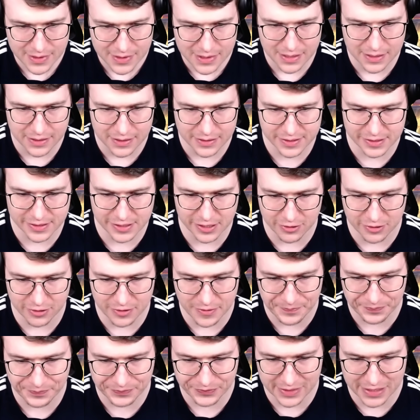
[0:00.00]
So
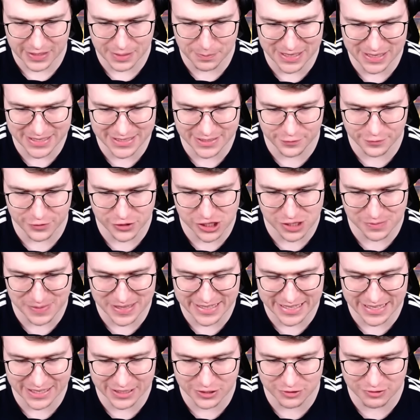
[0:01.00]
he plays the Fisherman
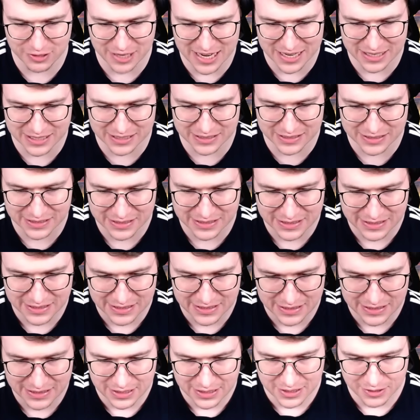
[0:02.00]
deck together
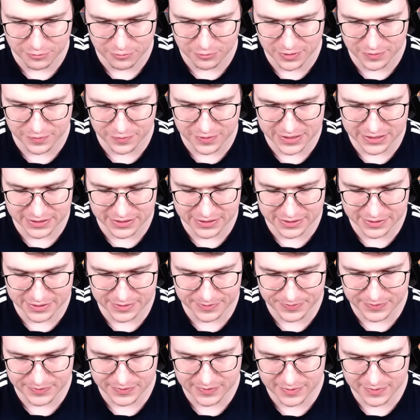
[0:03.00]
with the
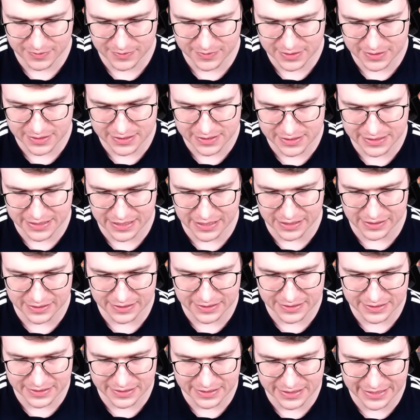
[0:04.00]

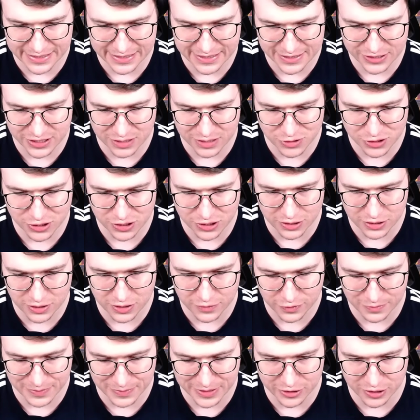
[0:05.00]
Skeleton King. So I'm just gonna go for
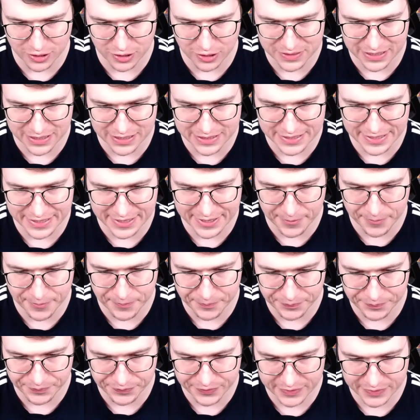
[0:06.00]
my Goblin Heart there.
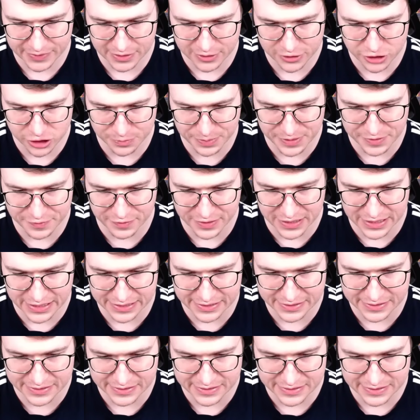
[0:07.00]
Should be fine.
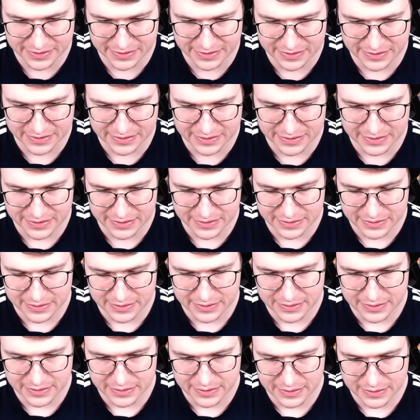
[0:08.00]

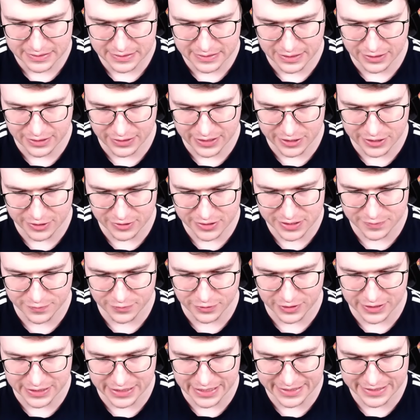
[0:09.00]
Okay, he goes in for a
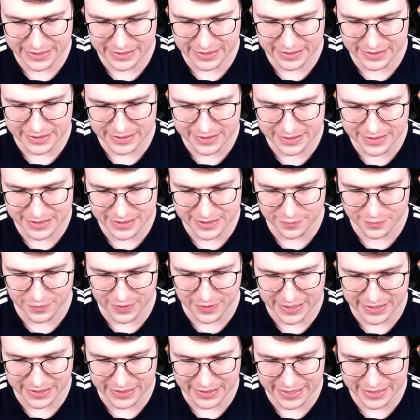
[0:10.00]
lightning. Like, this is a
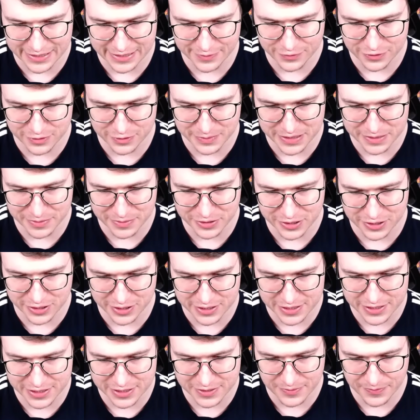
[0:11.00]
fine lightning for me,
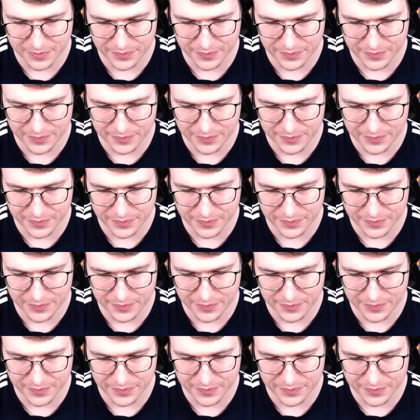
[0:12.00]
because